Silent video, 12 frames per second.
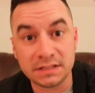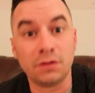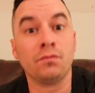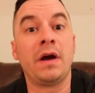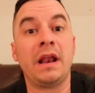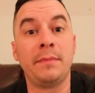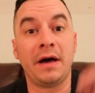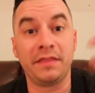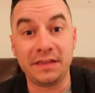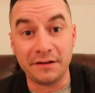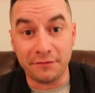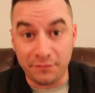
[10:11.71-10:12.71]
that write about
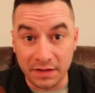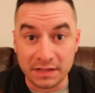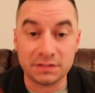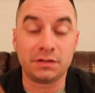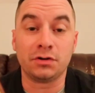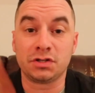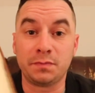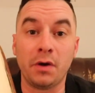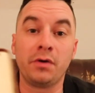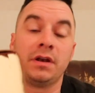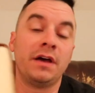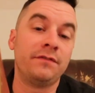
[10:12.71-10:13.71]
the events that are
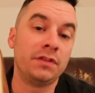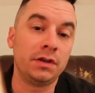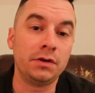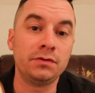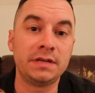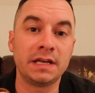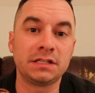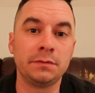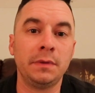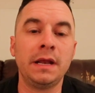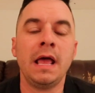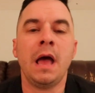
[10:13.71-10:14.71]
spoken of in the New
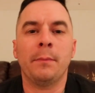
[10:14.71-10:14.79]
Testament.